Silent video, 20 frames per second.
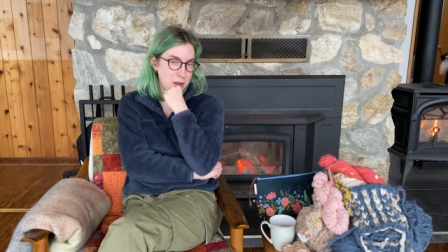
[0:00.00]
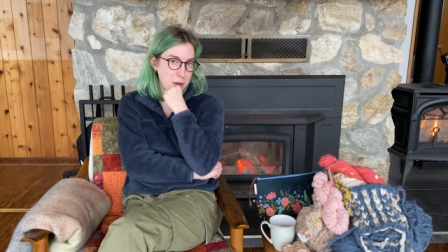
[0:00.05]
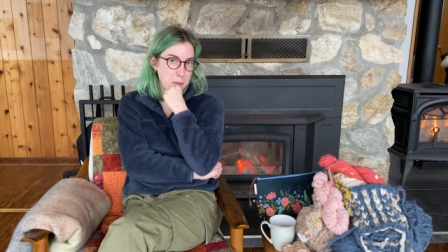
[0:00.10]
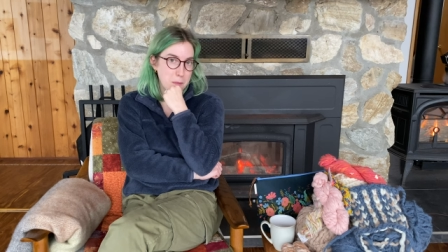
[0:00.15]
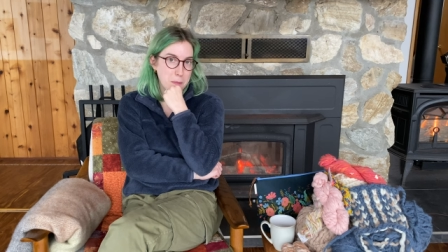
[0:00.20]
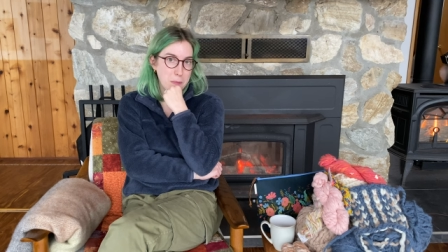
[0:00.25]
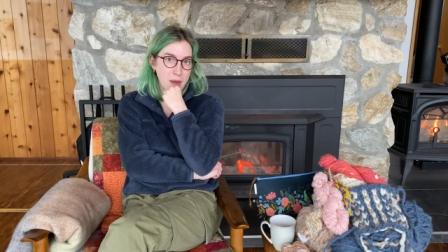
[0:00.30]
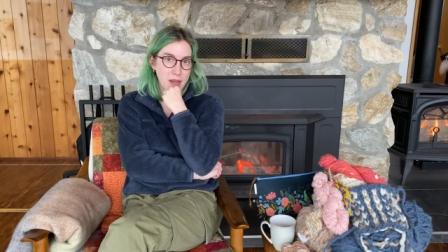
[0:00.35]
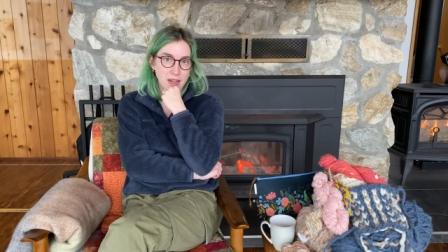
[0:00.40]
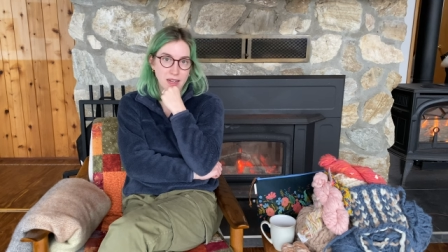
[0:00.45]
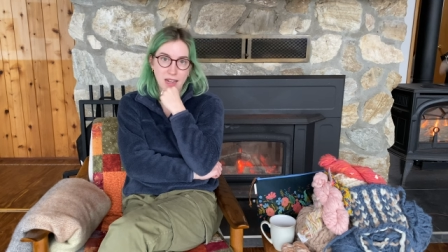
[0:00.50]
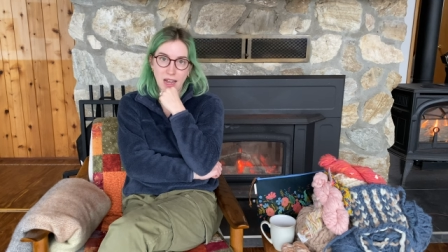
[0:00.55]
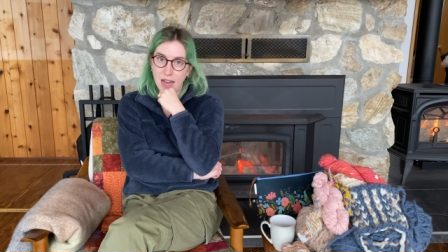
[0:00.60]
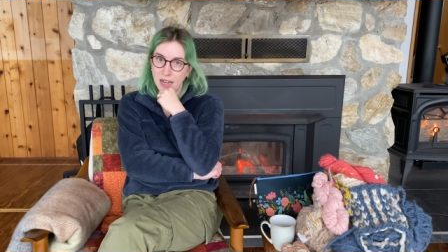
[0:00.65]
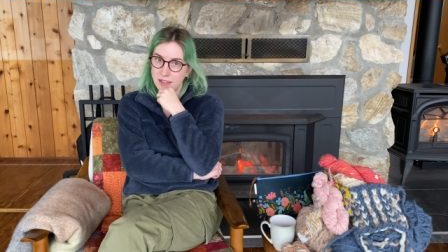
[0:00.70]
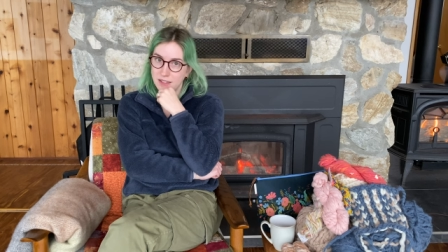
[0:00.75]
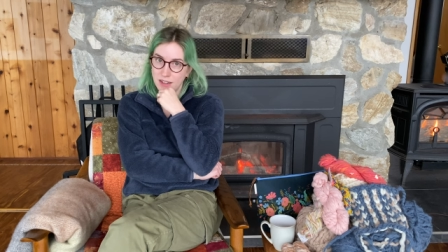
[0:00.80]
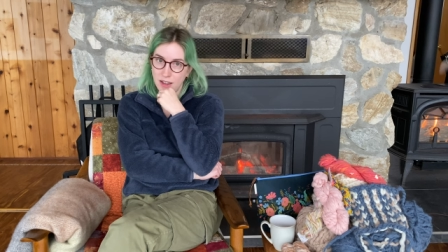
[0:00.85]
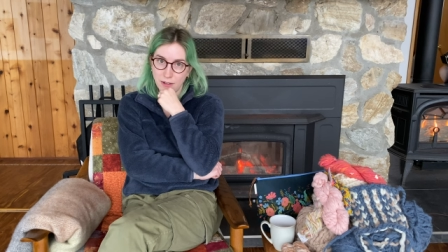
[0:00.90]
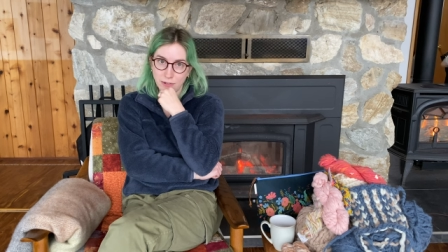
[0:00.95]
But
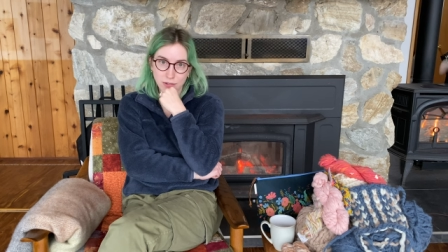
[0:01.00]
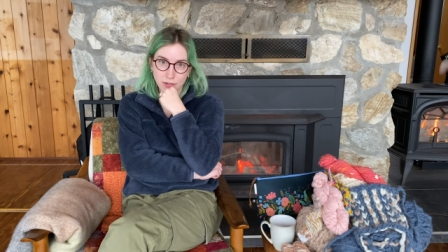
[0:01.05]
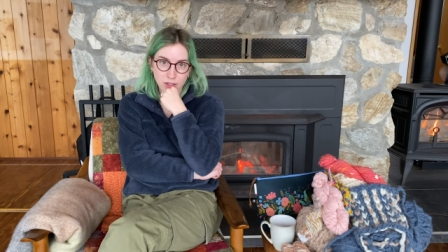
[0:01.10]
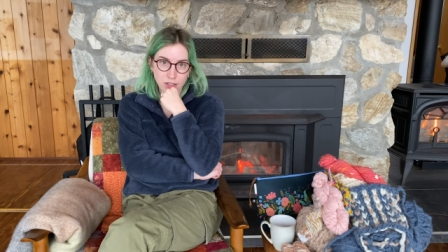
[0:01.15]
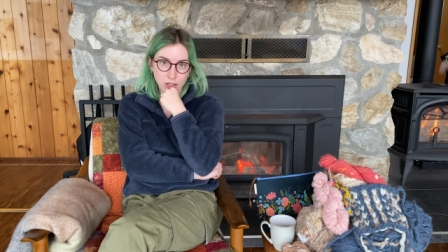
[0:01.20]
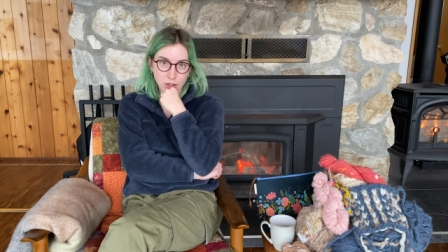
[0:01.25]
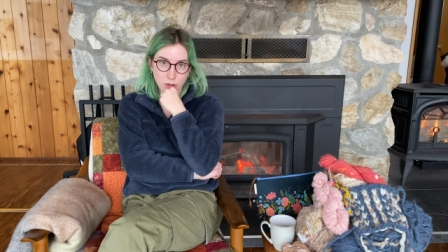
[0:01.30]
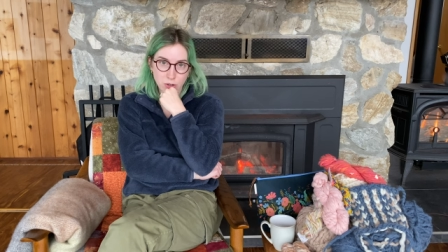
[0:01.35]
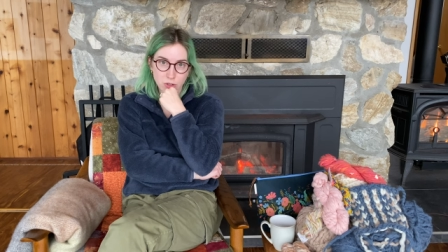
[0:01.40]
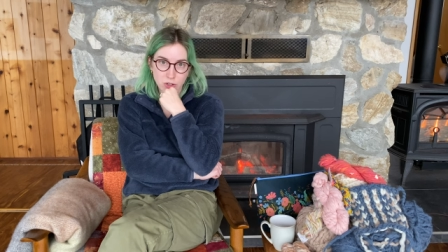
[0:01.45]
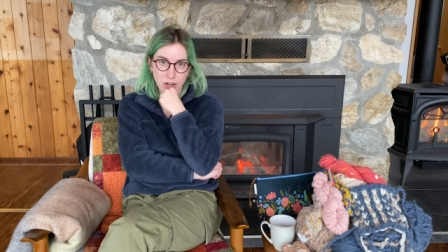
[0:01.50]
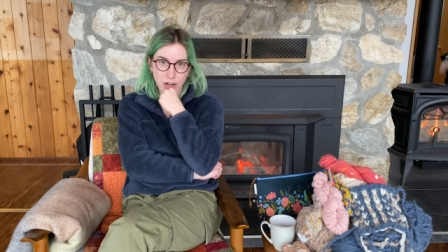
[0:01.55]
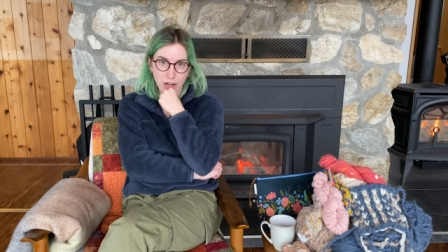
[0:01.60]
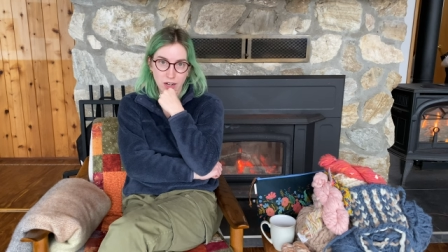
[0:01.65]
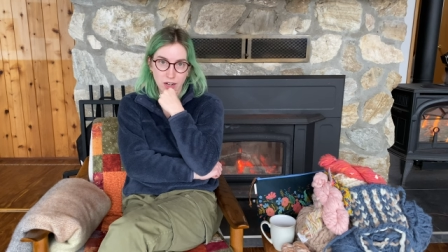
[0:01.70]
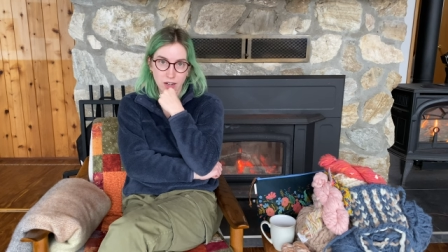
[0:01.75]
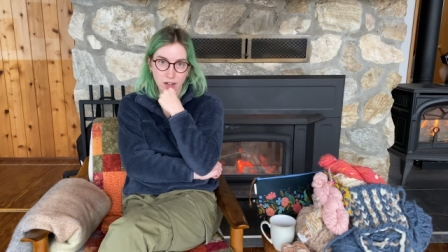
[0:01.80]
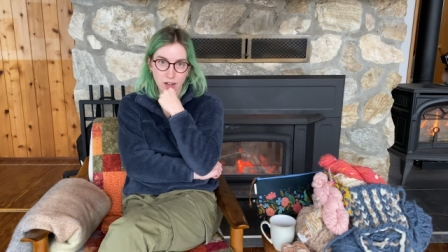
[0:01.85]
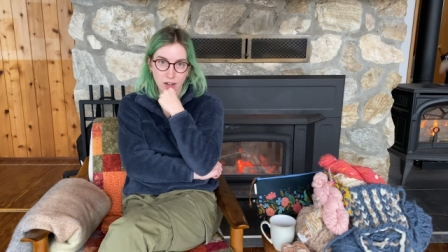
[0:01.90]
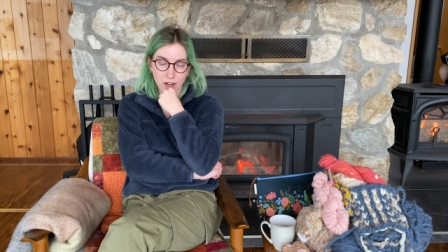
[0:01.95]
yeah definitely go check
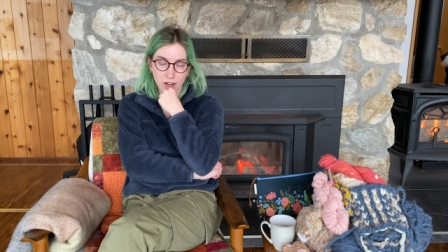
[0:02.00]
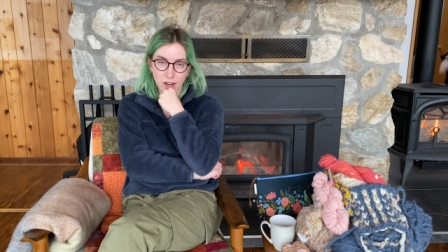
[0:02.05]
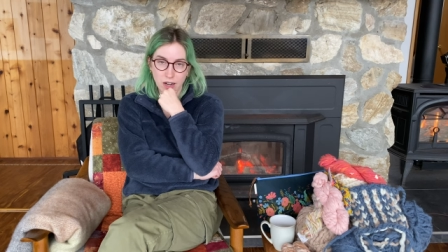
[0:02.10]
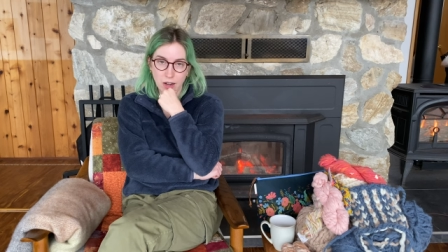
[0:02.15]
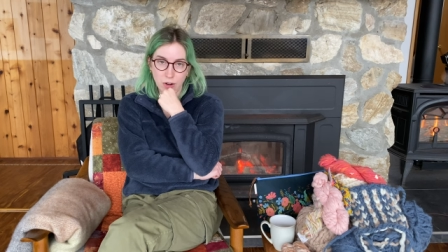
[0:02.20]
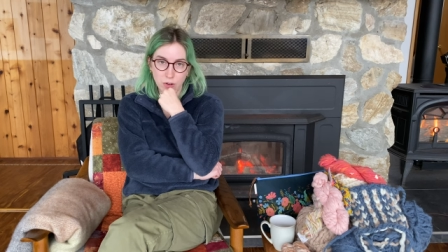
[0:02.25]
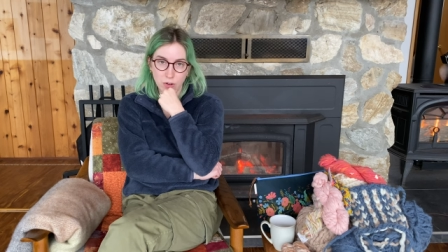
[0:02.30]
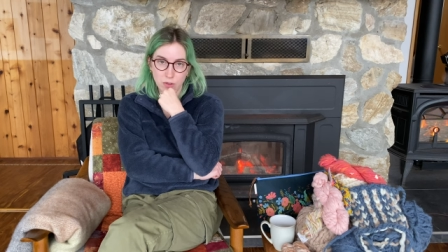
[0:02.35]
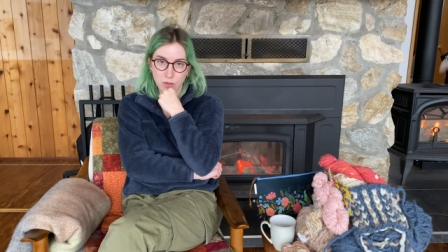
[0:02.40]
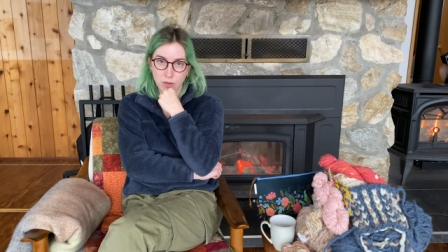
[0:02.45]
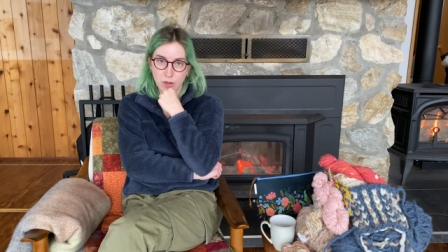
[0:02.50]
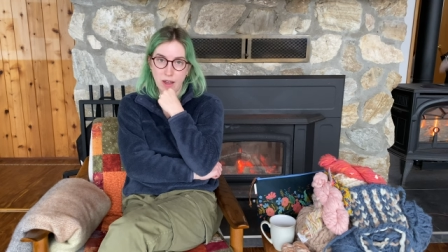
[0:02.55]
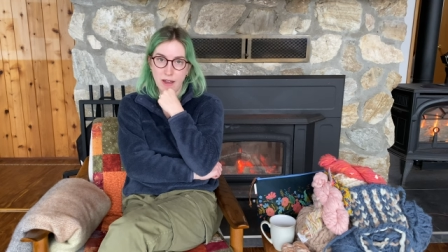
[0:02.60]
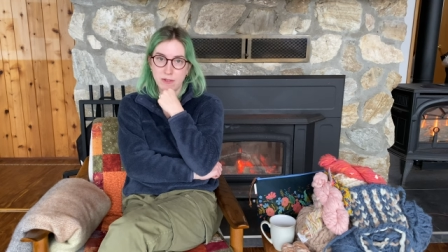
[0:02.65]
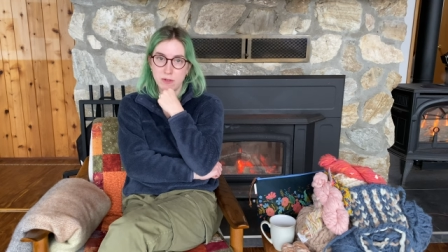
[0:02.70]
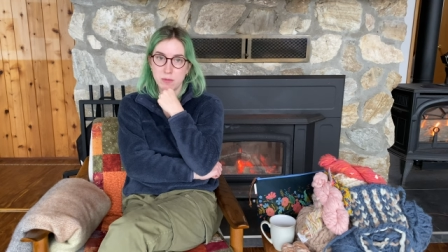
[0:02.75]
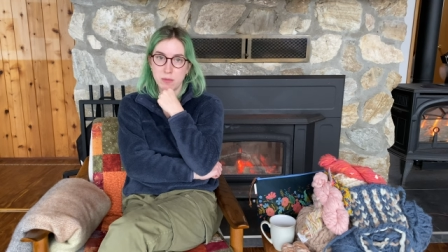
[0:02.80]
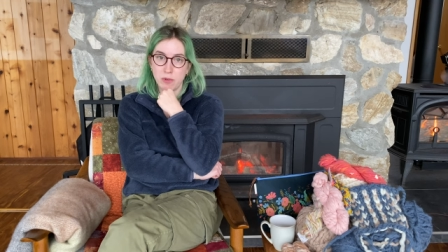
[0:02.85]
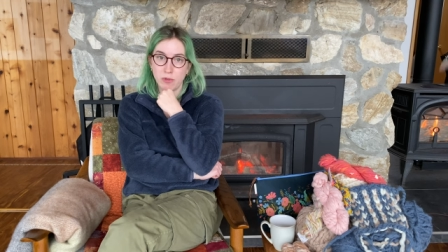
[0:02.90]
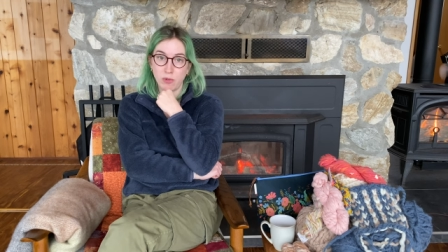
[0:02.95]
her out if you
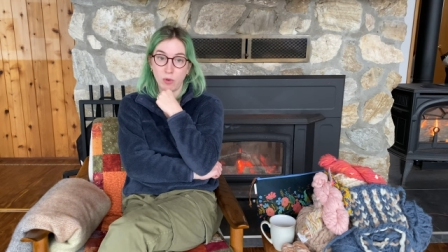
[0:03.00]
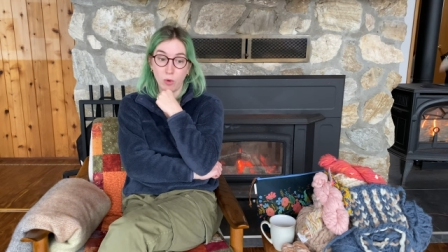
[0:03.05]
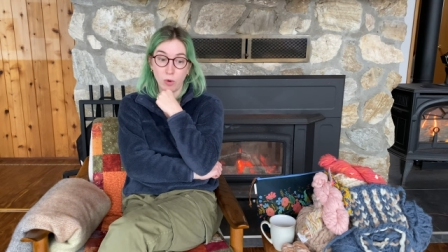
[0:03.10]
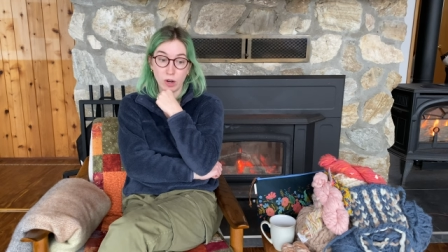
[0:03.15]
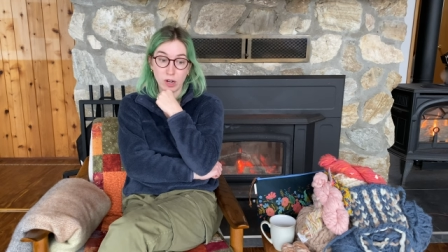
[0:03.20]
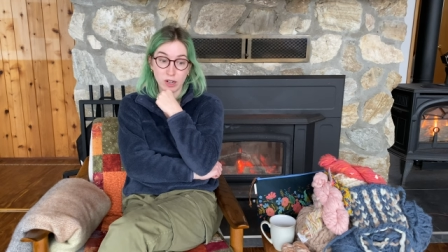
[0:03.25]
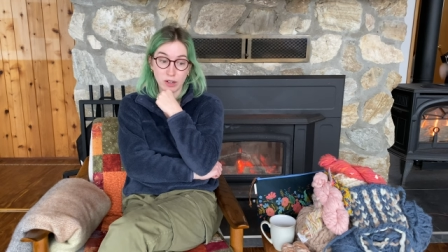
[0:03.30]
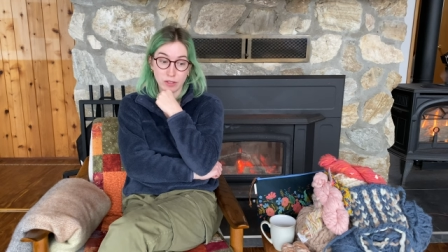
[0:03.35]
haven't before.